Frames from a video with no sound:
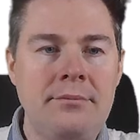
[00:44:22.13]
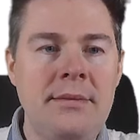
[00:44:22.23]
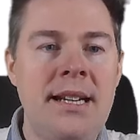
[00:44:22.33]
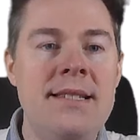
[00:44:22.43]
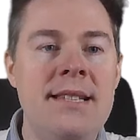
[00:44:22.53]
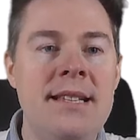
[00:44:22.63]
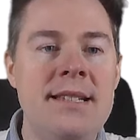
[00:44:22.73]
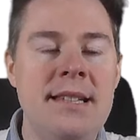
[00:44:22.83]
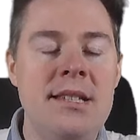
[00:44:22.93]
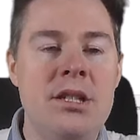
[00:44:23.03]
Here it
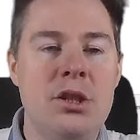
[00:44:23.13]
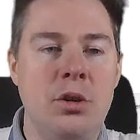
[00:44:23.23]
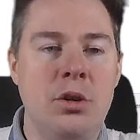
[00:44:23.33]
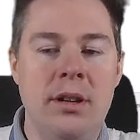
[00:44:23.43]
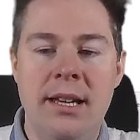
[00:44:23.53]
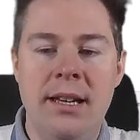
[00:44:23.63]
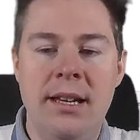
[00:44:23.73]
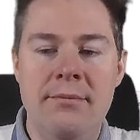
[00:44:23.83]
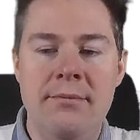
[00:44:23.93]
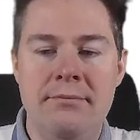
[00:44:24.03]
says
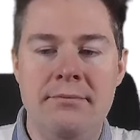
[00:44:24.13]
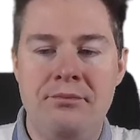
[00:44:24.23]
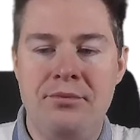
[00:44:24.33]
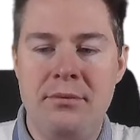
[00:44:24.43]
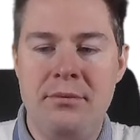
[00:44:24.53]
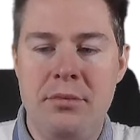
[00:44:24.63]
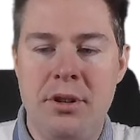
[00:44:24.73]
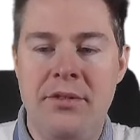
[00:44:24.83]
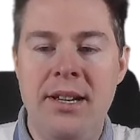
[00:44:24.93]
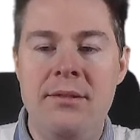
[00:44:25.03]
installing.
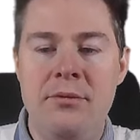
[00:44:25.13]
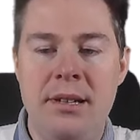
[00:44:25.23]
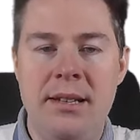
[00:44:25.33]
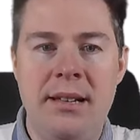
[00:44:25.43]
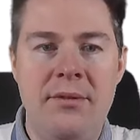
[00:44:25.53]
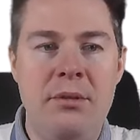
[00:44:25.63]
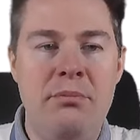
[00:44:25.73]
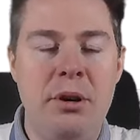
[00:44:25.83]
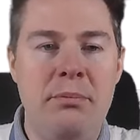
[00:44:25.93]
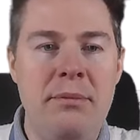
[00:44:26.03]
Perfect. We have the
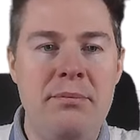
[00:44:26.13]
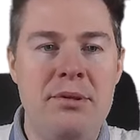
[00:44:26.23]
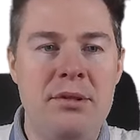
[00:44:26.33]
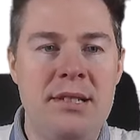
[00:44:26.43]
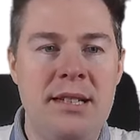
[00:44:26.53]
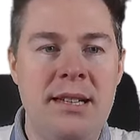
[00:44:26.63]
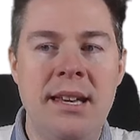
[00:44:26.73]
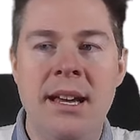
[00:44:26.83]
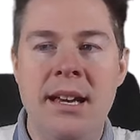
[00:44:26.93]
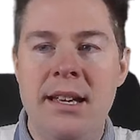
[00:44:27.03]
pop-up, so it's seeing.
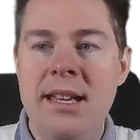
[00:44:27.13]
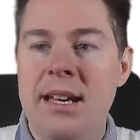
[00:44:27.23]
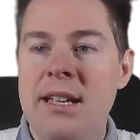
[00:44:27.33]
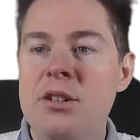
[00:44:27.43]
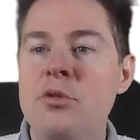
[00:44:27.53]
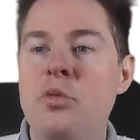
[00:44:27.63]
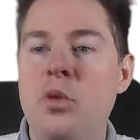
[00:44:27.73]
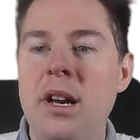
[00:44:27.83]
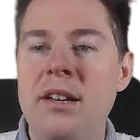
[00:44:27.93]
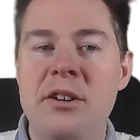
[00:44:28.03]
Yeah, it go
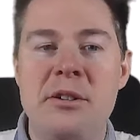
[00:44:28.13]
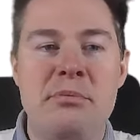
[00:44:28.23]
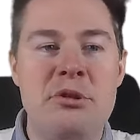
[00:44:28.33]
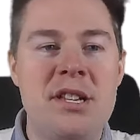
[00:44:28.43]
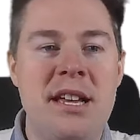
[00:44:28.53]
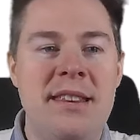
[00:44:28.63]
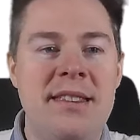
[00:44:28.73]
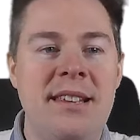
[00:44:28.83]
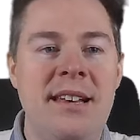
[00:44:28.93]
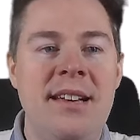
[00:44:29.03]
100%.
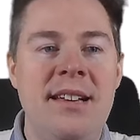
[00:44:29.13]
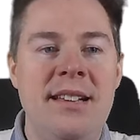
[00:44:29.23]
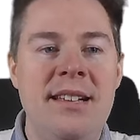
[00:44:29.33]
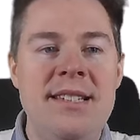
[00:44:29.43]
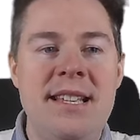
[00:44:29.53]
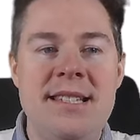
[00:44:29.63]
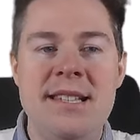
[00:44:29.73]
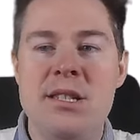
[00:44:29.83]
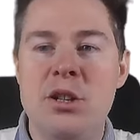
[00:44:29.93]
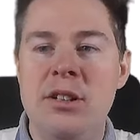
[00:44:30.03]
It says
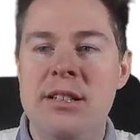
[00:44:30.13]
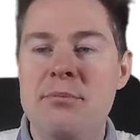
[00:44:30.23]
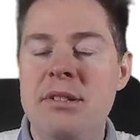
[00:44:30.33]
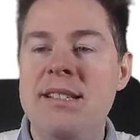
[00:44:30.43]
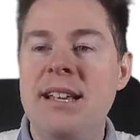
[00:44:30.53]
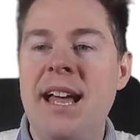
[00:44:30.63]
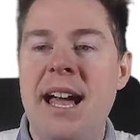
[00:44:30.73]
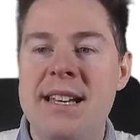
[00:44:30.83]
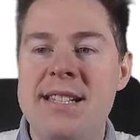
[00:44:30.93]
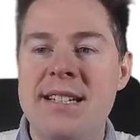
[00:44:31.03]
installing, but
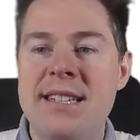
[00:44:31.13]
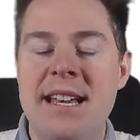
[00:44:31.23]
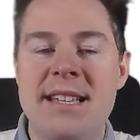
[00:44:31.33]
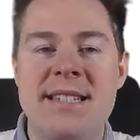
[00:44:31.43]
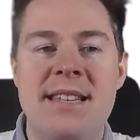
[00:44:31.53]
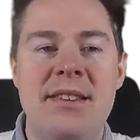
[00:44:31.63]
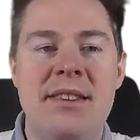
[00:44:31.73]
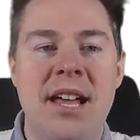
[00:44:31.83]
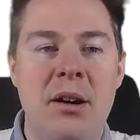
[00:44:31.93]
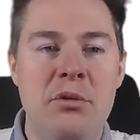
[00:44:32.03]
actually just
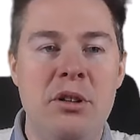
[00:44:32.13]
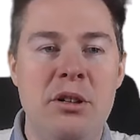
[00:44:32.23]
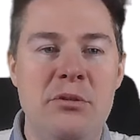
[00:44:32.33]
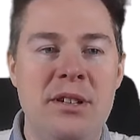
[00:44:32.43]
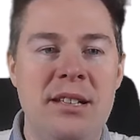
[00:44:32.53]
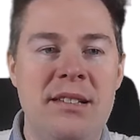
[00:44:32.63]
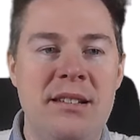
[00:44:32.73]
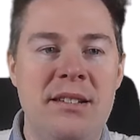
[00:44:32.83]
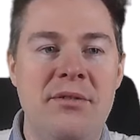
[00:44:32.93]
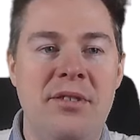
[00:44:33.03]

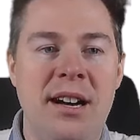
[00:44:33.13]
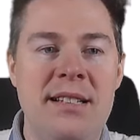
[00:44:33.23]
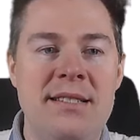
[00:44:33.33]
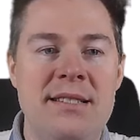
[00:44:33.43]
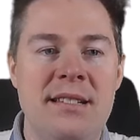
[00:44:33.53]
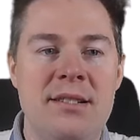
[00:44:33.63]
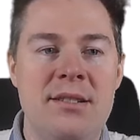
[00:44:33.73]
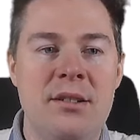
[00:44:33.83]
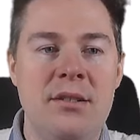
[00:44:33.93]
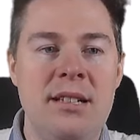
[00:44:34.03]
downloaded the files.
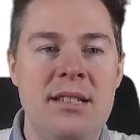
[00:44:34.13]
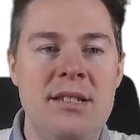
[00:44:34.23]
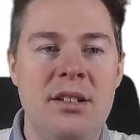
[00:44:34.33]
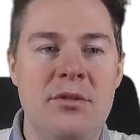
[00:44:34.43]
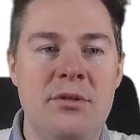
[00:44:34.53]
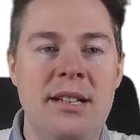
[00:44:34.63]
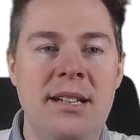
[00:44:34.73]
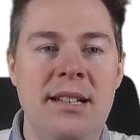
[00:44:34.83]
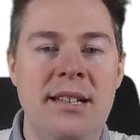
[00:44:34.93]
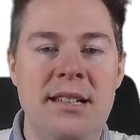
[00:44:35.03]
So it's not
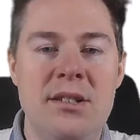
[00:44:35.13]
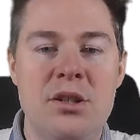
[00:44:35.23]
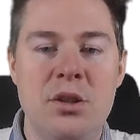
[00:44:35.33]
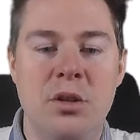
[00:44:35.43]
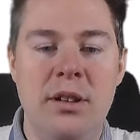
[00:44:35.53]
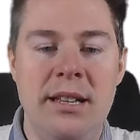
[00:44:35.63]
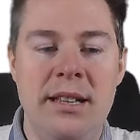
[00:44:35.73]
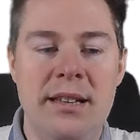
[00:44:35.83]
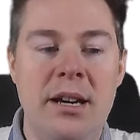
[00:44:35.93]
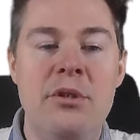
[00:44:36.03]
really
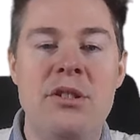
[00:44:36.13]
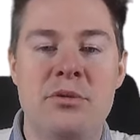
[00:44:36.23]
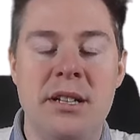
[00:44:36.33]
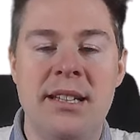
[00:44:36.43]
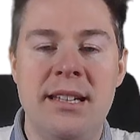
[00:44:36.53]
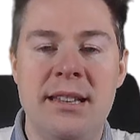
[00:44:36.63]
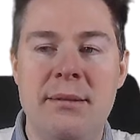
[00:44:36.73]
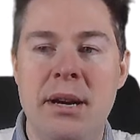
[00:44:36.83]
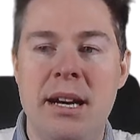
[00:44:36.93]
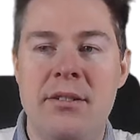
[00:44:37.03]
installing. Now it's running in the
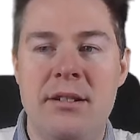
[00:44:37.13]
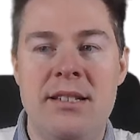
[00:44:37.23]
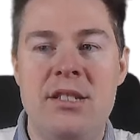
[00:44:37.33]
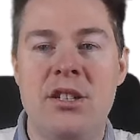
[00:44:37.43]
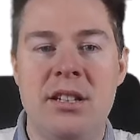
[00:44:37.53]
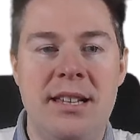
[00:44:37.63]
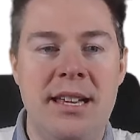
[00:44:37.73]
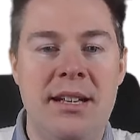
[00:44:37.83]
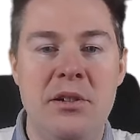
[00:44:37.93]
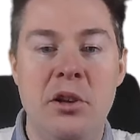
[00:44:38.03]
background. It's going to
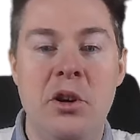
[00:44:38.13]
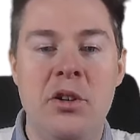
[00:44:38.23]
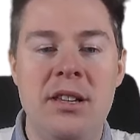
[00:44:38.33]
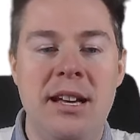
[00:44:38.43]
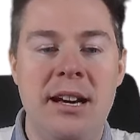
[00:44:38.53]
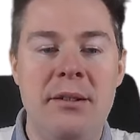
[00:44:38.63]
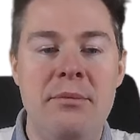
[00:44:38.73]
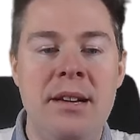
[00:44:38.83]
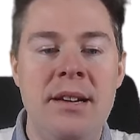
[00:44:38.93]
take a long time.